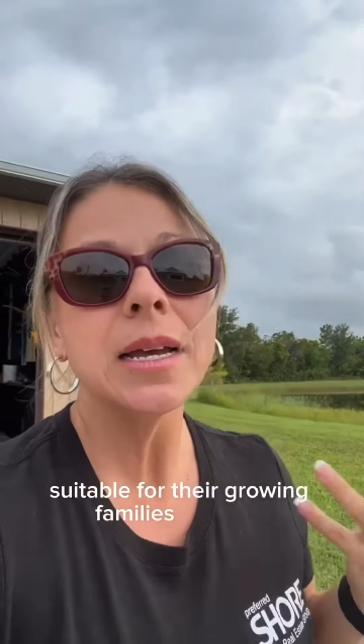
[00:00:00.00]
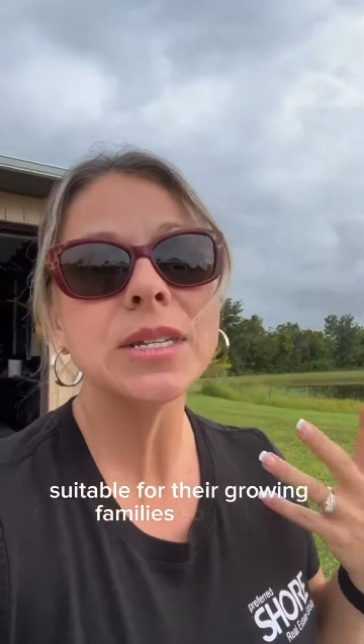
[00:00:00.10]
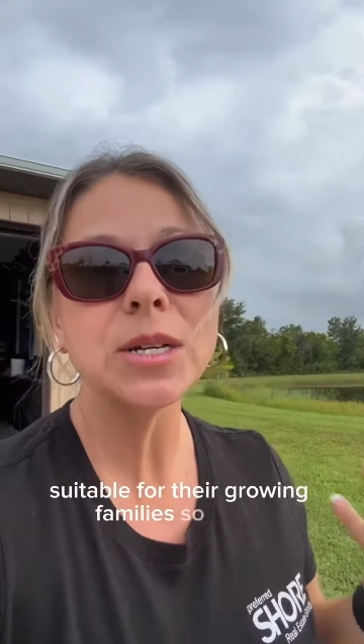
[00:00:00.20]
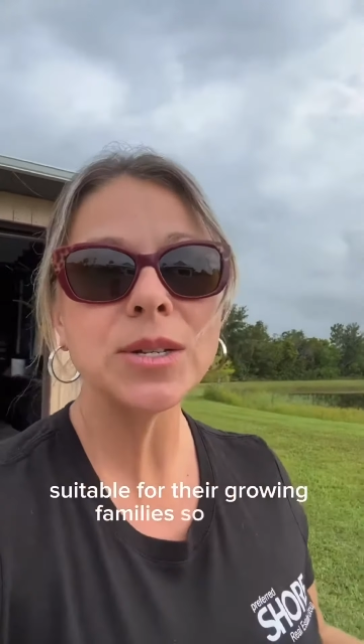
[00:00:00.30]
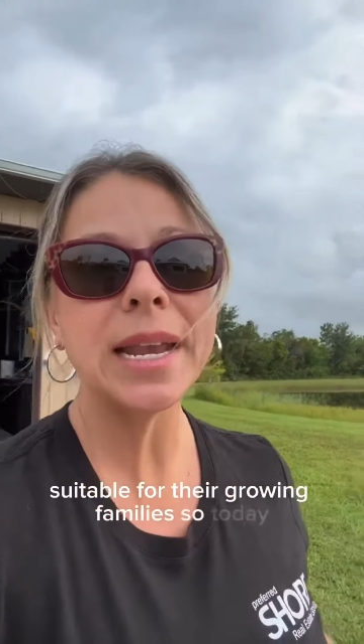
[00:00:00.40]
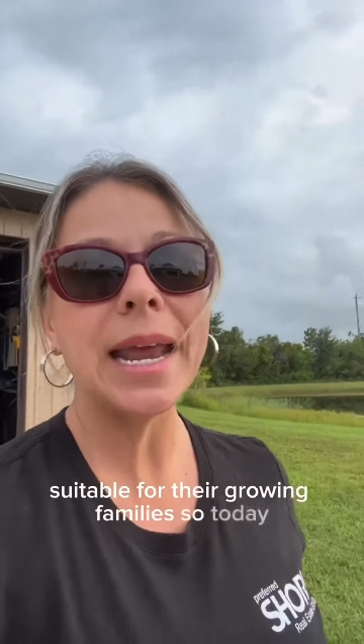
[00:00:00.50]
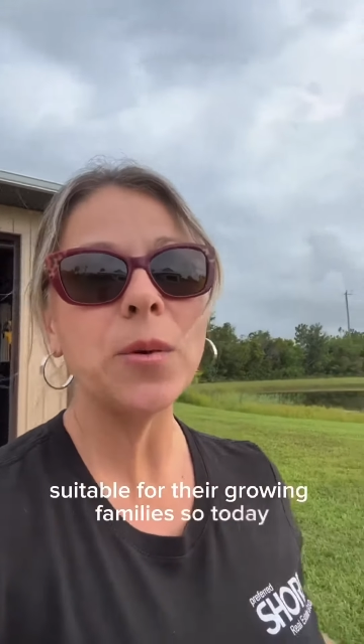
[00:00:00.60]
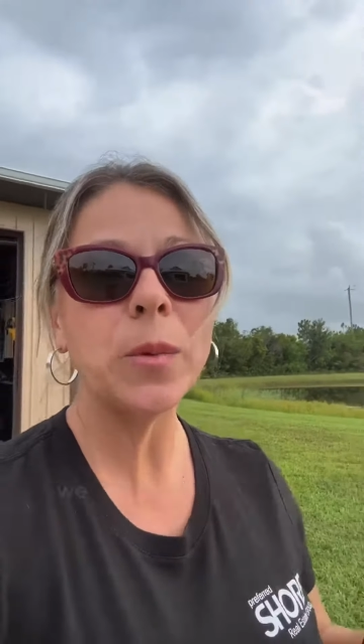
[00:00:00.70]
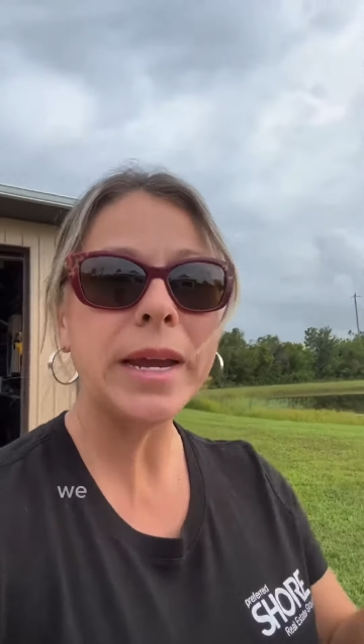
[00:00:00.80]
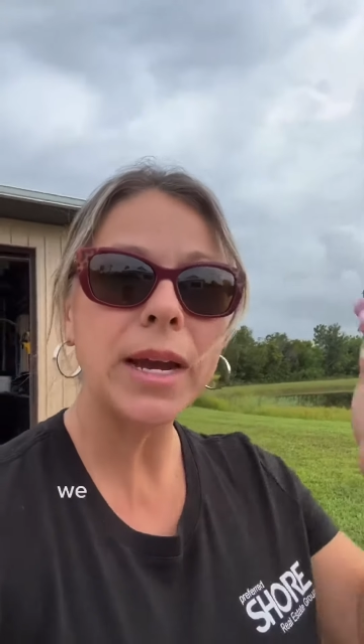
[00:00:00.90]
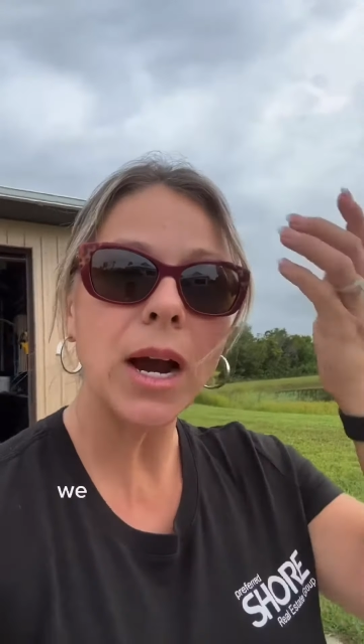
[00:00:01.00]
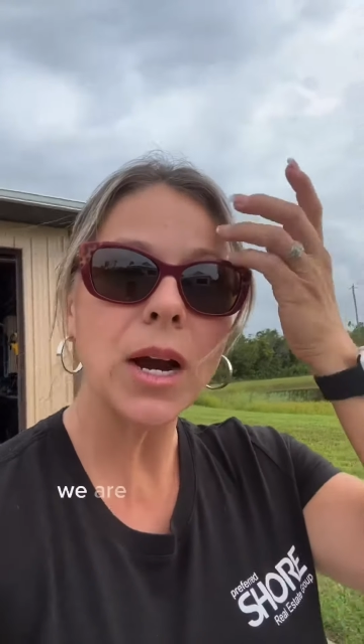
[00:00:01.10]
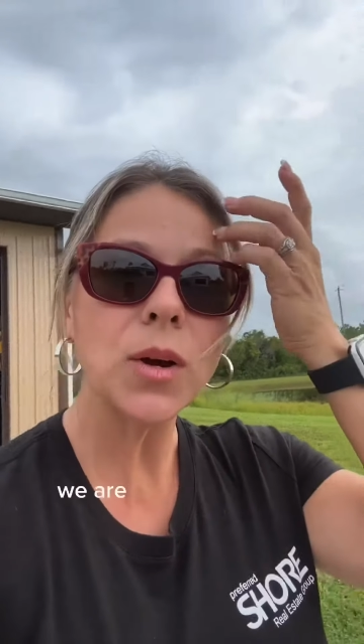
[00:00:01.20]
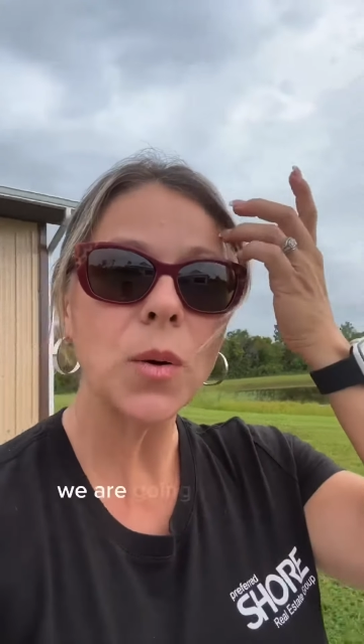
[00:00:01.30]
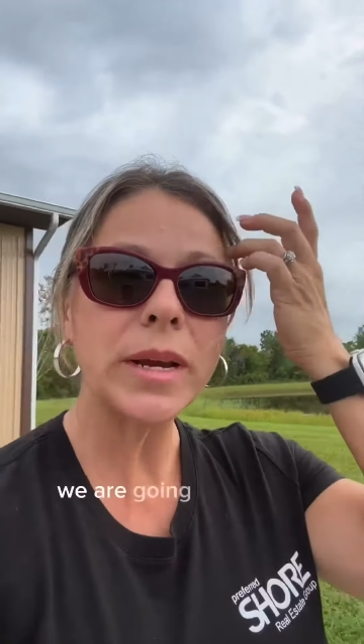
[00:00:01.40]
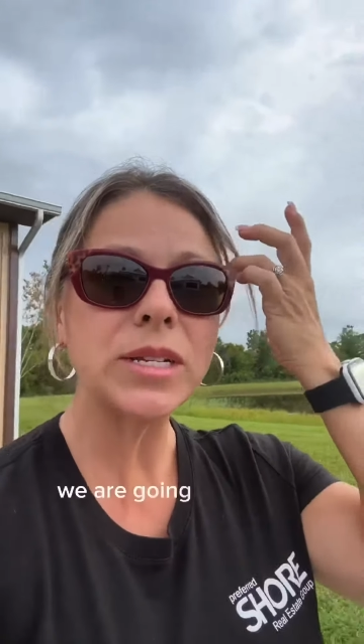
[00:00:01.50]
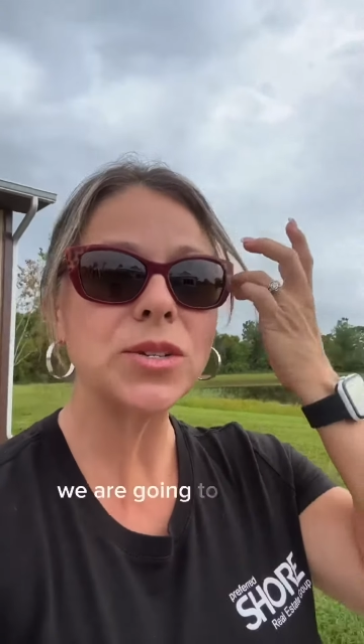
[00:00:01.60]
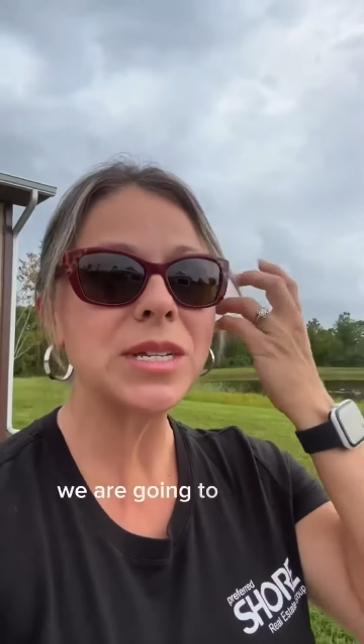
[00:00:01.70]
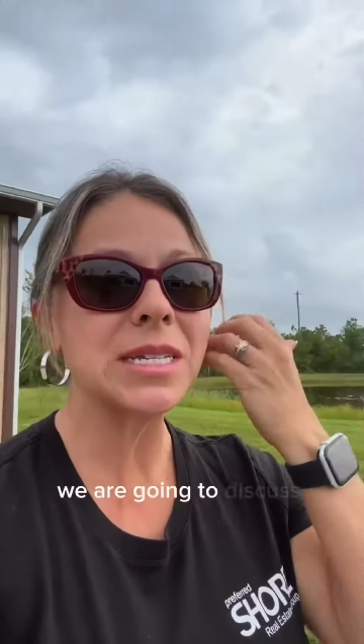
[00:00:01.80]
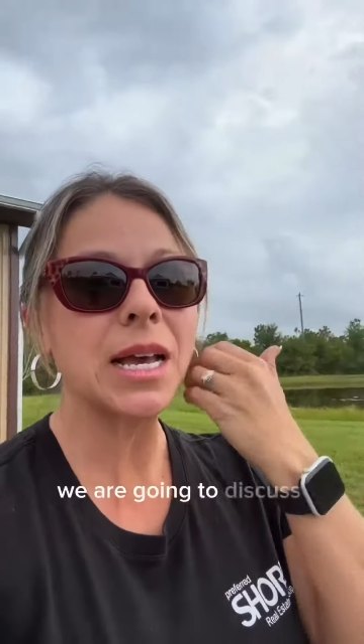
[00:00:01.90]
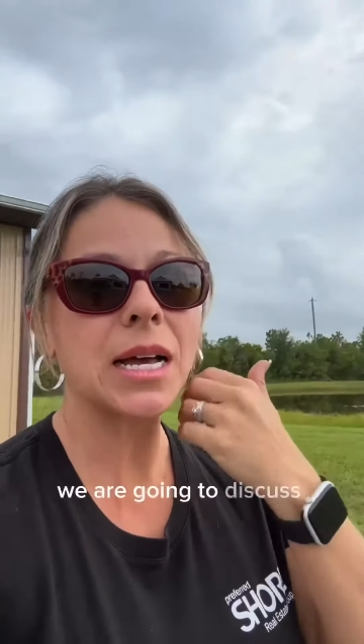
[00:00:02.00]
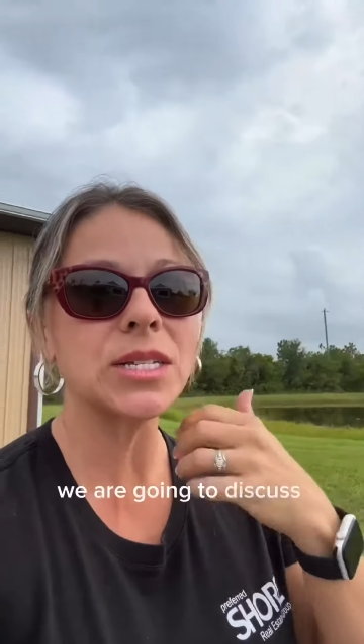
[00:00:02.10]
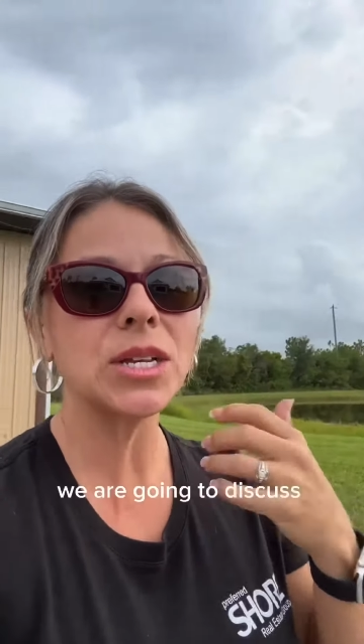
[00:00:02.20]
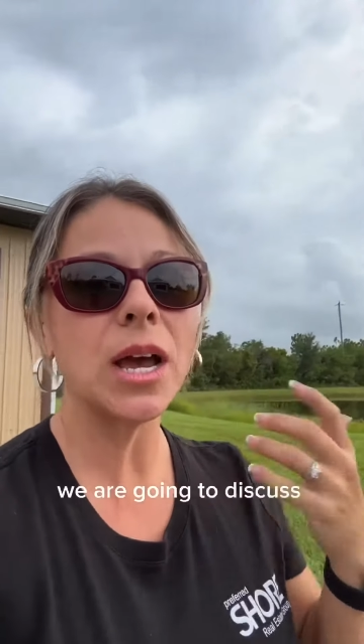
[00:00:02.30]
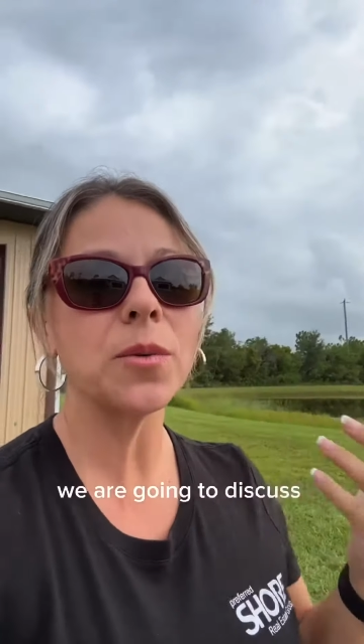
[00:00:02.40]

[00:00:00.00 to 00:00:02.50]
So, today we are going to discuss